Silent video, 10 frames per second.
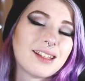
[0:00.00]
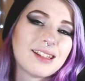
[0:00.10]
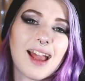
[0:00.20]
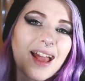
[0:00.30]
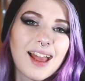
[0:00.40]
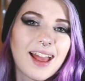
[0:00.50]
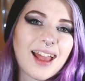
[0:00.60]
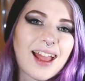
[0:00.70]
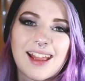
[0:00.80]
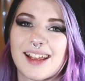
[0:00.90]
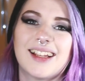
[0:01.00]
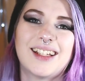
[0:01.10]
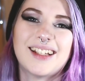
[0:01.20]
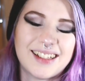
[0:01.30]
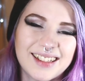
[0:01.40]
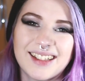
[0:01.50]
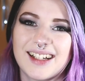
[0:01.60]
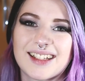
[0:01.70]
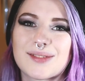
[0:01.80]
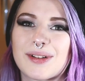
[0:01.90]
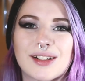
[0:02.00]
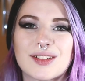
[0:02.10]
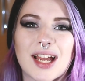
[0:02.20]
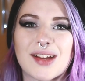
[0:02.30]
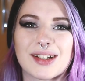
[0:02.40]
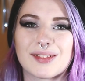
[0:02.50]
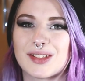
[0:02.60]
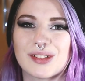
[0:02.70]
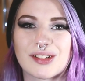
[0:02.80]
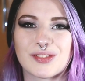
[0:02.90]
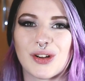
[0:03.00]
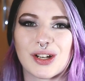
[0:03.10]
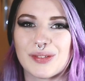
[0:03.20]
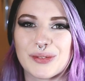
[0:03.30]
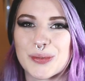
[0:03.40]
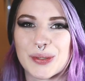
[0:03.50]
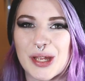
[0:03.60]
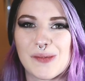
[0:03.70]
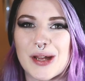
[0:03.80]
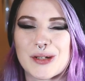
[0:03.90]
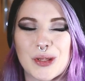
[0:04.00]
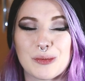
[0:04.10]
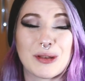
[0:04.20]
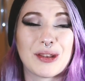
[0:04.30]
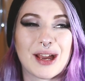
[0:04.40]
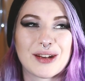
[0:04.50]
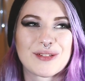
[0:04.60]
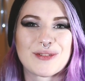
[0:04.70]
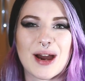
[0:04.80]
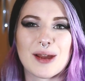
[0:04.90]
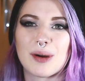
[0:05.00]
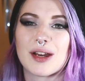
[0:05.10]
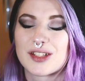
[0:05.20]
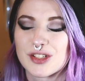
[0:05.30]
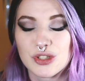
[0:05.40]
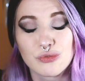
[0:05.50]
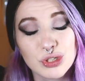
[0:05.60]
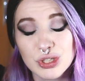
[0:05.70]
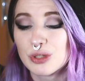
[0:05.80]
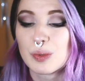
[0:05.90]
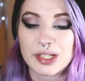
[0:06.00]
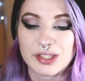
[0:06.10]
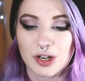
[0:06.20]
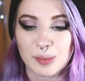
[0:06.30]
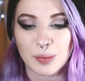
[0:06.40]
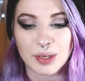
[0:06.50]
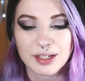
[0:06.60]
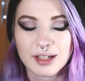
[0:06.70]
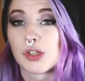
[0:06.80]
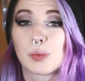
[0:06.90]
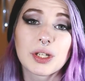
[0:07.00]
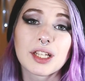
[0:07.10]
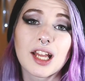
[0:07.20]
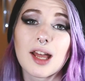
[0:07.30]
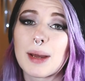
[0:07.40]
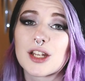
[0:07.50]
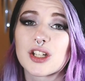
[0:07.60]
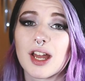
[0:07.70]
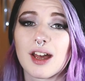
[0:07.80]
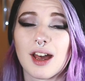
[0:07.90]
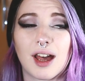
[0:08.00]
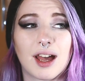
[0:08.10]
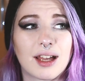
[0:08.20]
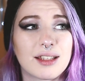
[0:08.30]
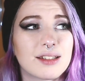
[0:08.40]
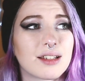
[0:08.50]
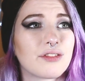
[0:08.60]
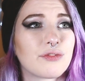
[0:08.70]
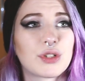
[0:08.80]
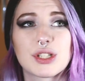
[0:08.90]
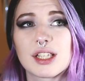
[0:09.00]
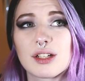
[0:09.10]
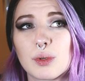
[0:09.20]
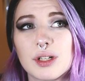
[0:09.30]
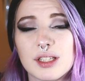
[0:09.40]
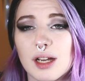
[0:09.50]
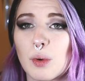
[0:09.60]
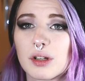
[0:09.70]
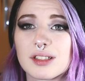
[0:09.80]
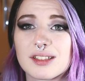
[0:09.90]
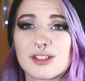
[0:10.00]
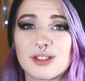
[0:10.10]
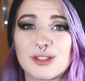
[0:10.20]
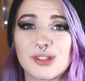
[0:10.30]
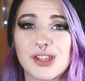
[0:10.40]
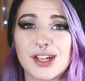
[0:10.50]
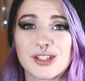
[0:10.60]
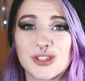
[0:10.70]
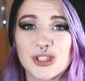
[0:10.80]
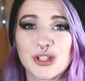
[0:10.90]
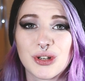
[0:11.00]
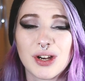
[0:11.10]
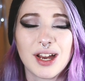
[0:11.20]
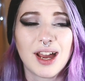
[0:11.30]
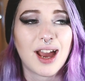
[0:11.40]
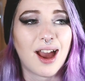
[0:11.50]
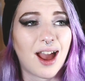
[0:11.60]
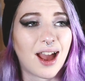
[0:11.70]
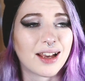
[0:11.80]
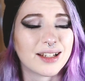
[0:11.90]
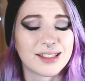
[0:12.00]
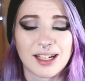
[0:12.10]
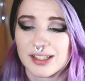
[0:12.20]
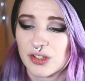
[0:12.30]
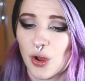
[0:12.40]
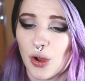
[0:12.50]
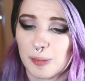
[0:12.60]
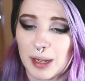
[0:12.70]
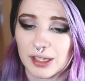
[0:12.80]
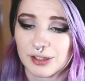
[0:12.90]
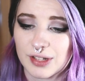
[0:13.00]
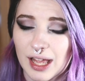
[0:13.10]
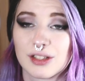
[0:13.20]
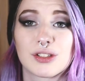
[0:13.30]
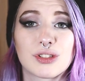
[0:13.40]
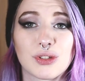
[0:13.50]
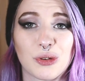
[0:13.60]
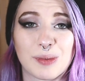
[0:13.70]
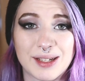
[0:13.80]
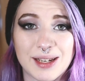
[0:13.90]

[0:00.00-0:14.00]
Yay! I swear every time I'm doing a vlog, I'm always working at Magica on the Monday. I don't know why, but it's just a really good way to start my week. So I was working at a Magica, and first thing was I walked into the studio and I saw a pile of calendars on my